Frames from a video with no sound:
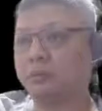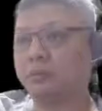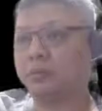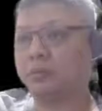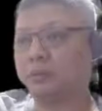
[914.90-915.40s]

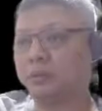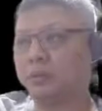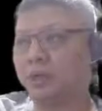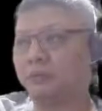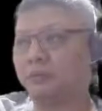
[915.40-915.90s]
red would
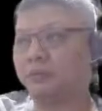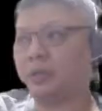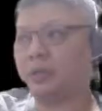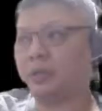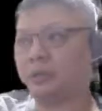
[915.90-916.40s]
still
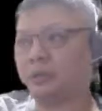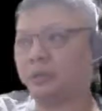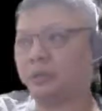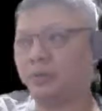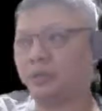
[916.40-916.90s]
have a
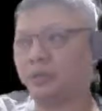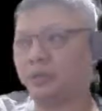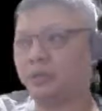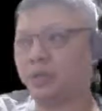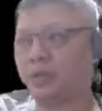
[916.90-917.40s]

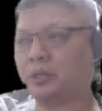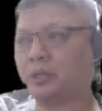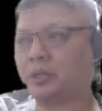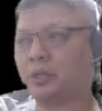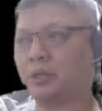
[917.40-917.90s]
fighting
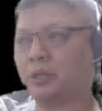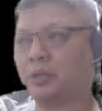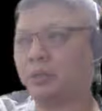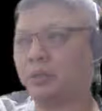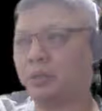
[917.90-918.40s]
chance,
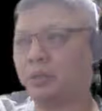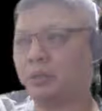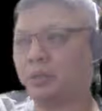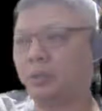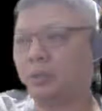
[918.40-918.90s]
and
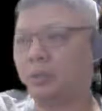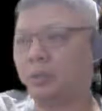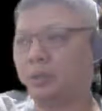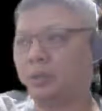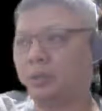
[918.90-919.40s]

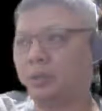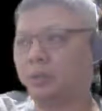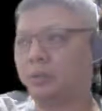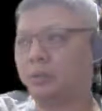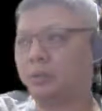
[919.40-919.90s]

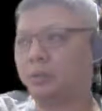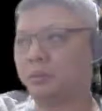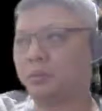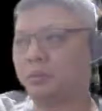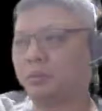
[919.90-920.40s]
uh,
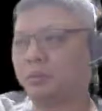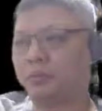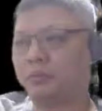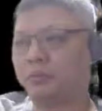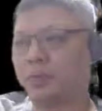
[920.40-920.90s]

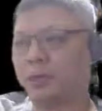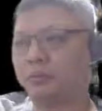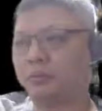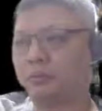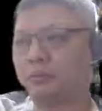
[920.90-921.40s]
both
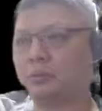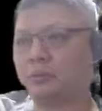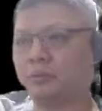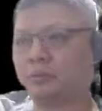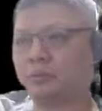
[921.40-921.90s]
colors would
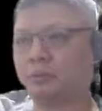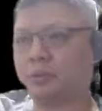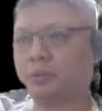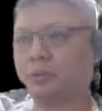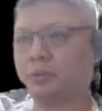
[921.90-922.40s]
still have their
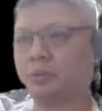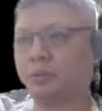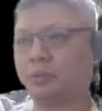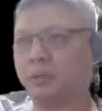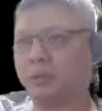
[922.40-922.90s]

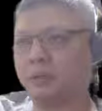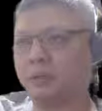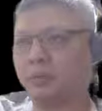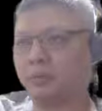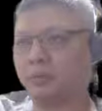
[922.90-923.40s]
scruples,
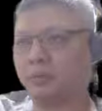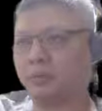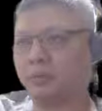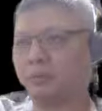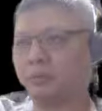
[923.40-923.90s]
they
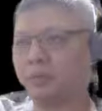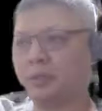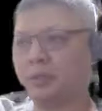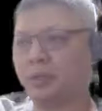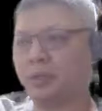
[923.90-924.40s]
would have their
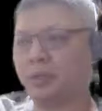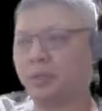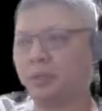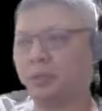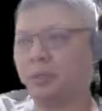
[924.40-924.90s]
worries,
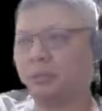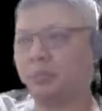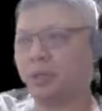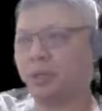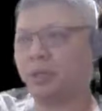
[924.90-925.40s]
and
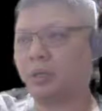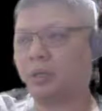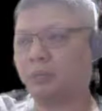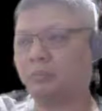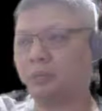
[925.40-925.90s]
black
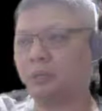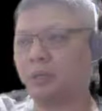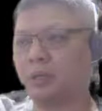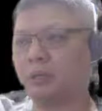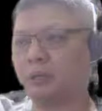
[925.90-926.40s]
cannot
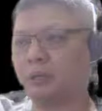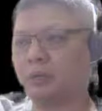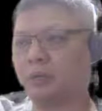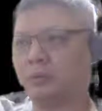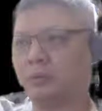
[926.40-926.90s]
be
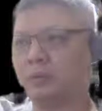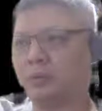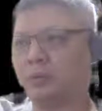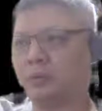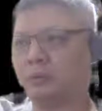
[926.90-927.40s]
guaranteed
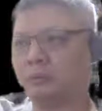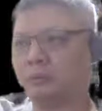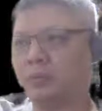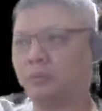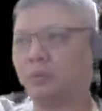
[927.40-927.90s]
of a
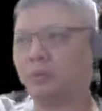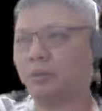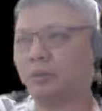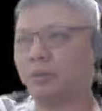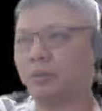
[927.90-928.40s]
big
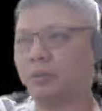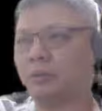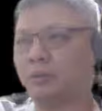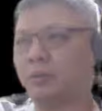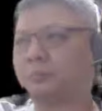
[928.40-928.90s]
win,
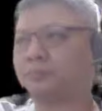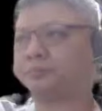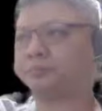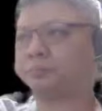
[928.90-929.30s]
etc.